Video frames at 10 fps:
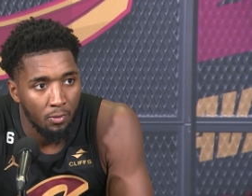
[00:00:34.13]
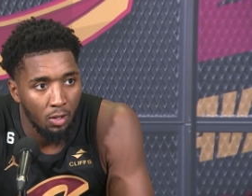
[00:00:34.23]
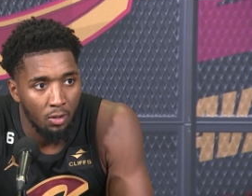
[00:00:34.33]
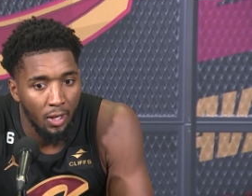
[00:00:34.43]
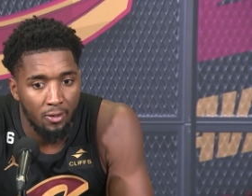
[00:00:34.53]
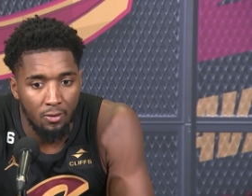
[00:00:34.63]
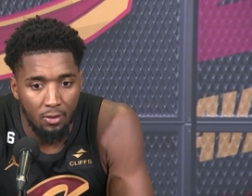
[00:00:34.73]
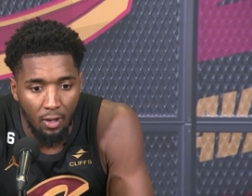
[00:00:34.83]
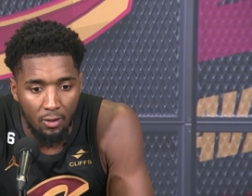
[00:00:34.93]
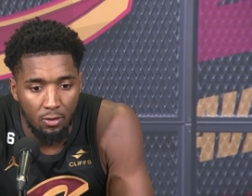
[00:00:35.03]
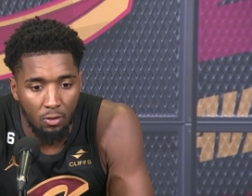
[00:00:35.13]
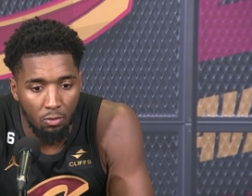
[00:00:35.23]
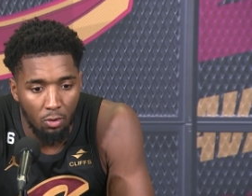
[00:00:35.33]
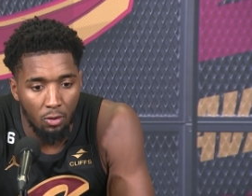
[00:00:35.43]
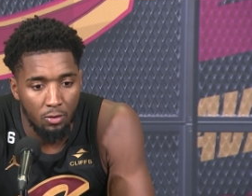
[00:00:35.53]
You know, that's that's the
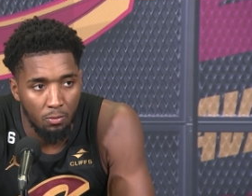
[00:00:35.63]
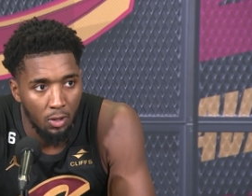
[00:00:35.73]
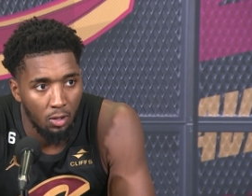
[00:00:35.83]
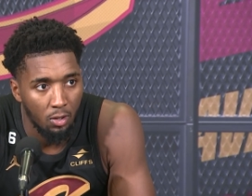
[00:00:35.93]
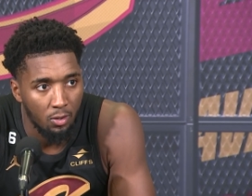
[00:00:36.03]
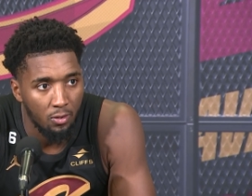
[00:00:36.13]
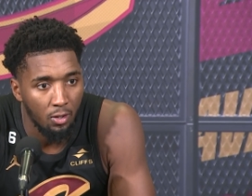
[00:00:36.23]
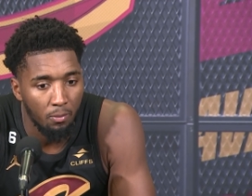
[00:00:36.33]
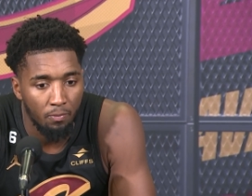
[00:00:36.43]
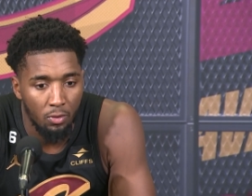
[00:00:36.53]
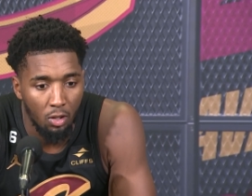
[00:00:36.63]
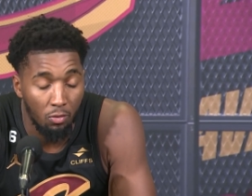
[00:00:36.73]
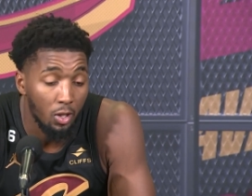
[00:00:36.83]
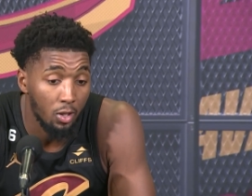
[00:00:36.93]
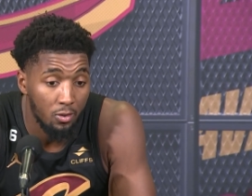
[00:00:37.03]
road to being a good team, a
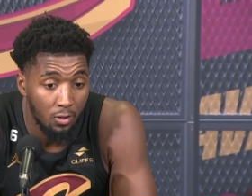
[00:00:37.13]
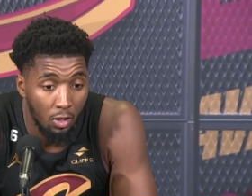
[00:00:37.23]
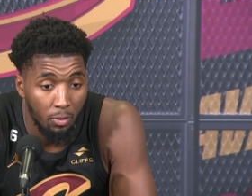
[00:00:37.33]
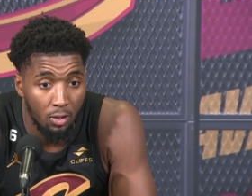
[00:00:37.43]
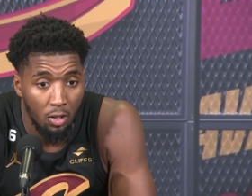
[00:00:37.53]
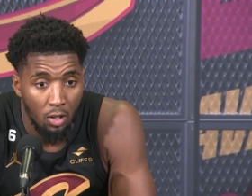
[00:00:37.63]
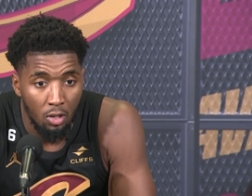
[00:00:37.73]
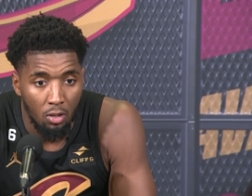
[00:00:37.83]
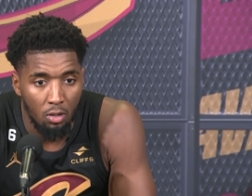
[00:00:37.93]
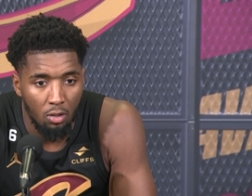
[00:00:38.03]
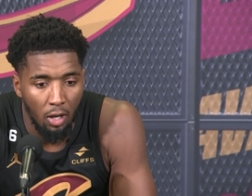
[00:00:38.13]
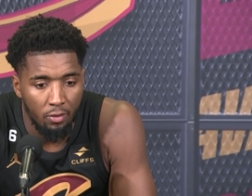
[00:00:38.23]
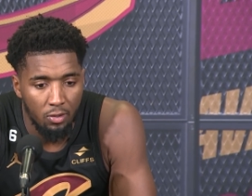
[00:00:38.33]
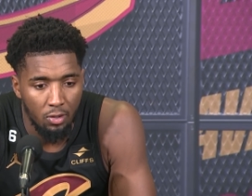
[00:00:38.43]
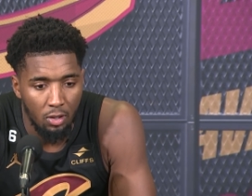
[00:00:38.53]
really good team. And you know,
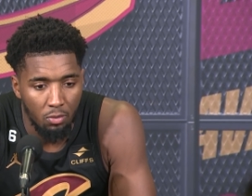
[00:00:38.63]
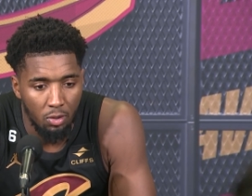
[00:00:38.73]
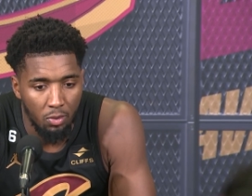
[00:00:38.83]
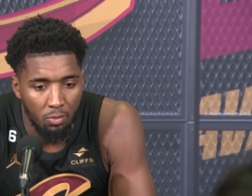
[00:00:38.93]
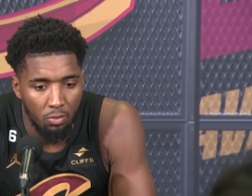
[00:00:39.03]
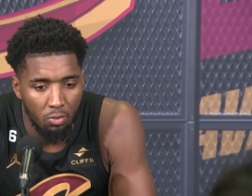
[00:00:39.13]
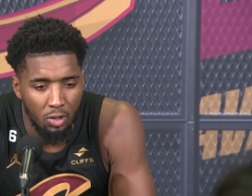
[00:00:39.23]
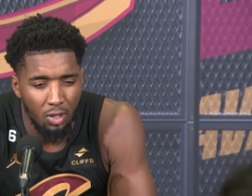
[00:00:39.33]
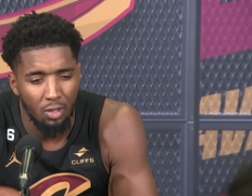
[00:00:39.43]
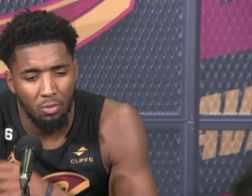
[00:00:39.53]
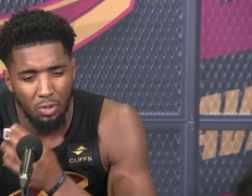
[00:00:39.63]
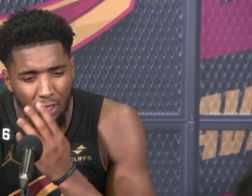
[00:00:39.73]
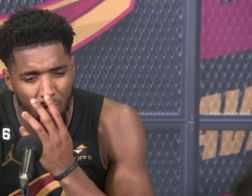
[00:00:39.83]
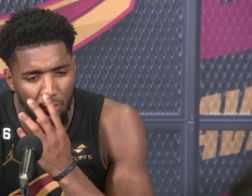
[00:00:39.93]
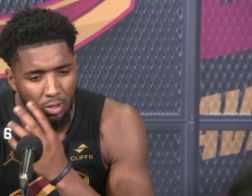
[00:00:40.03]
obviously, we we we did we
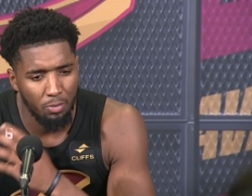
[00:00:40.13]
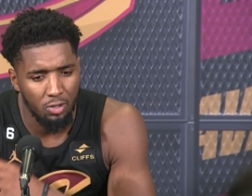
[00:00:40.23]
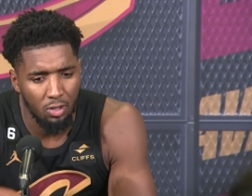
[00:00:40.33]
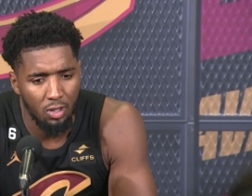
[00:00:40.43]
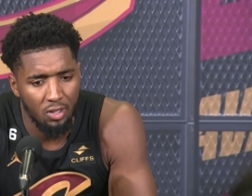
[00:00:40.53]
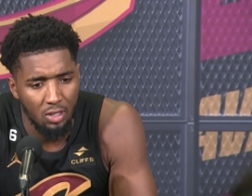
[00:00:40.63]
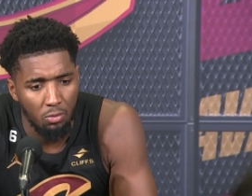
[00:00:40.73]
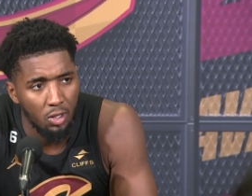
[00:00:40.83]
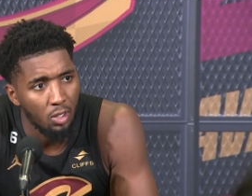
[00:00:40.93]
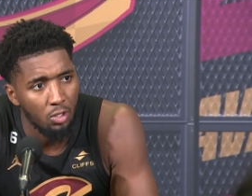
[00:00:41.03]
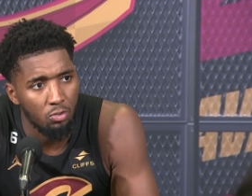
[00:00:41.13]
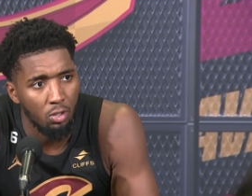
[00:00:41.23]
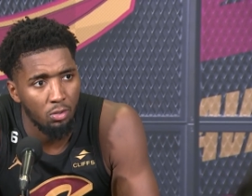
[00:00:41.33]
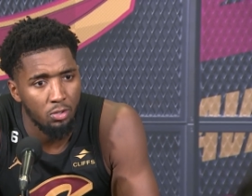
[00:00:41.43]
didn't do a bunch of things that we can control.